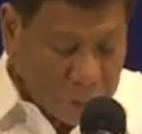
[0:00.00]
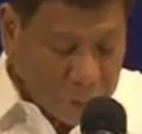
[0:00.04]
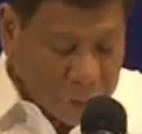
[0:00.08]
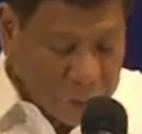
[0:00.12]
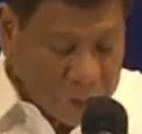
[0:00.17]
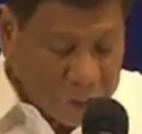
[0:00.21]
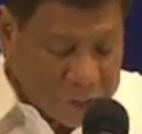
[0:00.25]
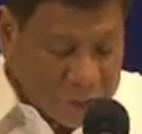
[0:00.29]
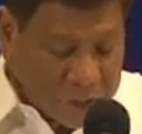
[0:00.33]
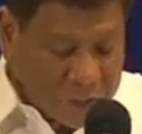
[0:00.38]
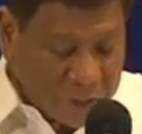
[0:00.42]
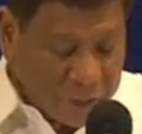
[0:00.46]

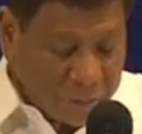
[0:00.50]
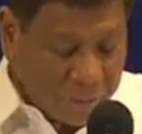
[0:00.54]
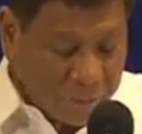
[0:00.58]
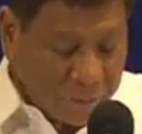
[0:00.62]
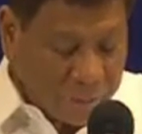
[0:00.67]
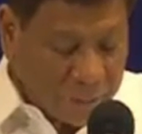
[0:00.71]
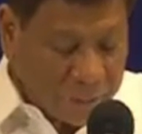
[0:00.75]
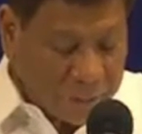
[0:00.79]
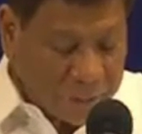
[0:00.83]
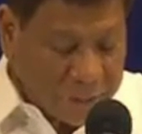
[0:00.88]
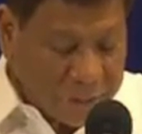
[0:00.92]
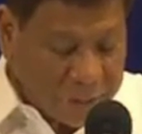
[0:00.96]
and
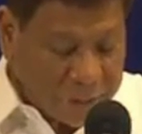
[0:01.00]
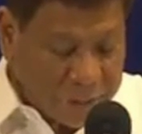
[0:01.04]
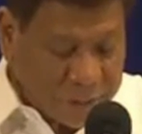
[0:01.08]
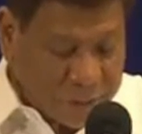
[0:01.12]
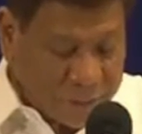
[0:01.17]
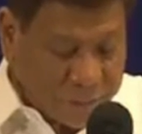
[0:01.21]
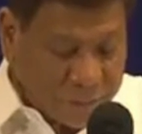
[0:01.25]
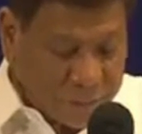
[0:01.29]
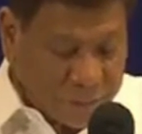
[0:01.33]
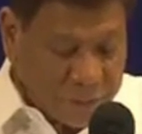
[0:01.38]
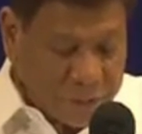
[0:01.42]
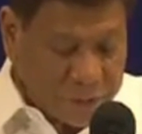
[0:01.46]
selfless
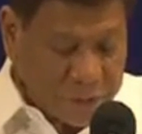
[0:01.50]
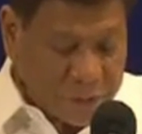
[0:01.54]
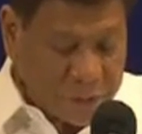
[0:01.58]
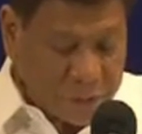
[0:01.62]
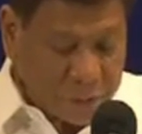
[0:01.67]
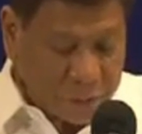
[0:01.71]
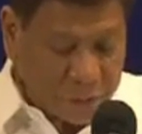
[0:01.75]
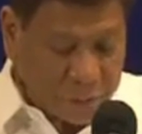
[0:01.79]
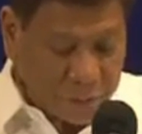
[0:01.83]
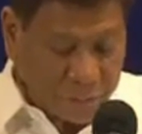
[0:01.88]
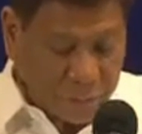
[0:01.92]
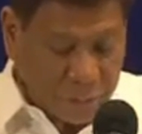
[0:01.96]
service
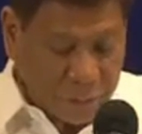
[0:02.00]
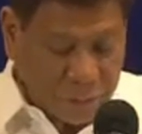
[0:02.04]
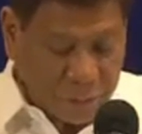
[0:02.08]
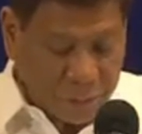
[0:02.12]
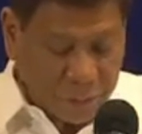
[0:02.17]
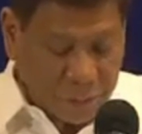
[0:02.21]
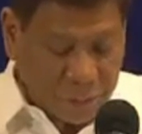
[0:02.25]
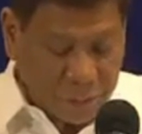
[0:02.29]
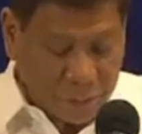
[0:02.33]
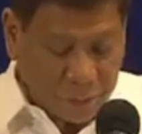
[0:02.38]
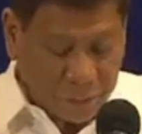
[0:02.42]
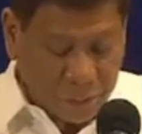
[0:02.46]
to the
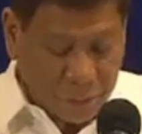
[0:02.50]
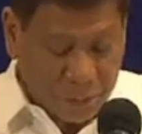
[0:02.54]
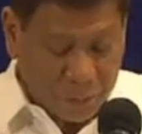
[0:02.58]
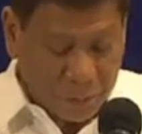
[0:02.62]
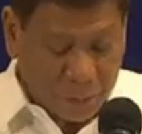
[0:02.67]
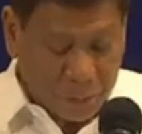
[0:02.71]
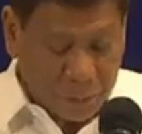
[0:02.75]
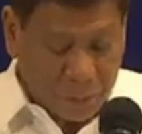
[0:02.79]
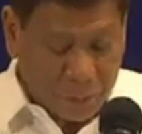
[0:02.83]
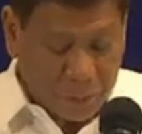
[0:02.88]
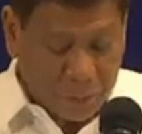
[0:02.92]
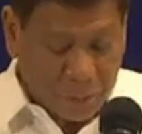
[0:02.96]
Filipino
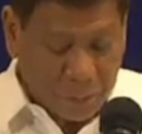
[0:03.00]
people